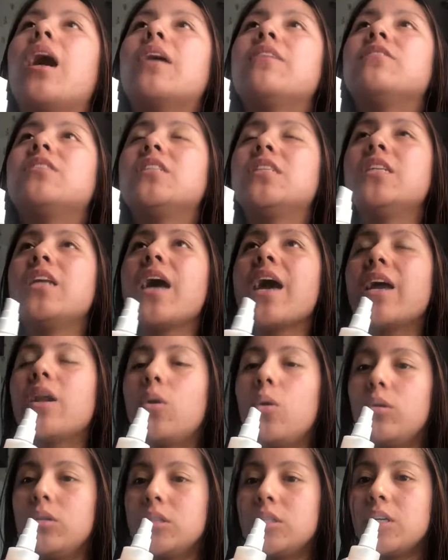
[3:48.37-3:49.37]
i seen it
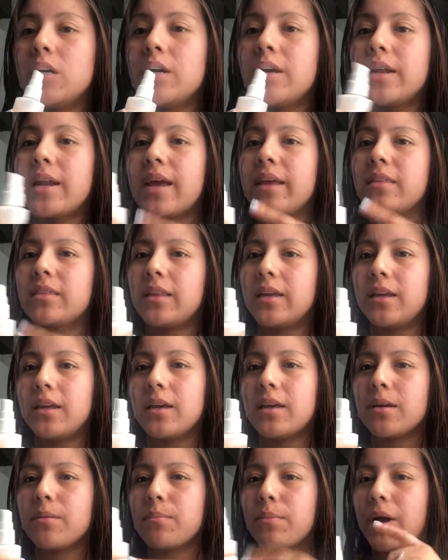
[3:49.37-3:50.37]
at ulta and i
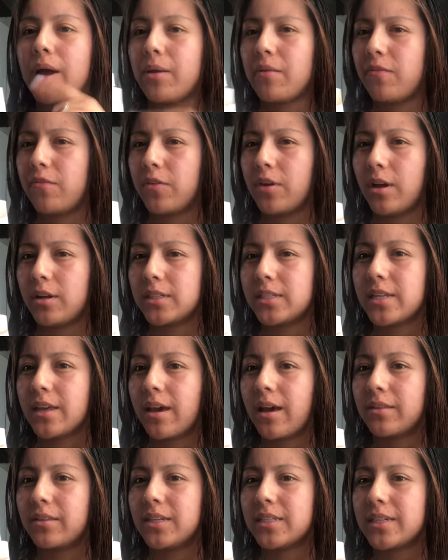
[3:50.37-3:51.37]
think my fiance
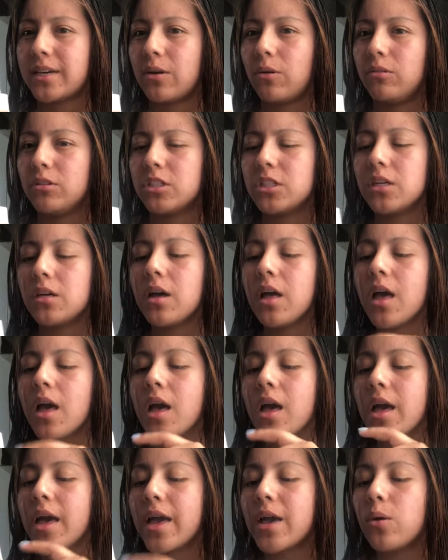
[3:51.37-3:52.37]
got this at ulta
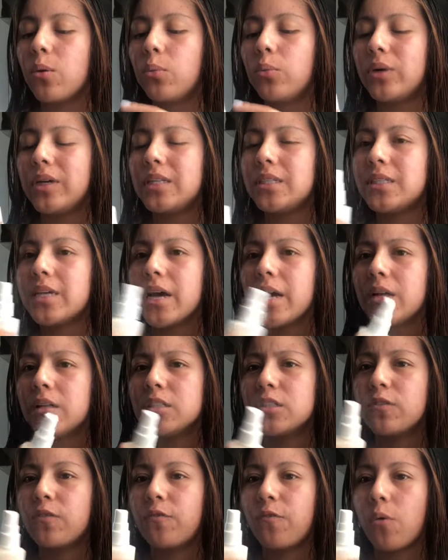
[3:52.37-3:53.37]
it
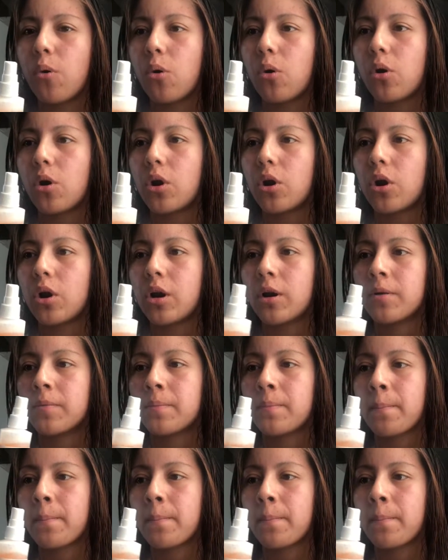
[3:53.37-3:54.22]
retails for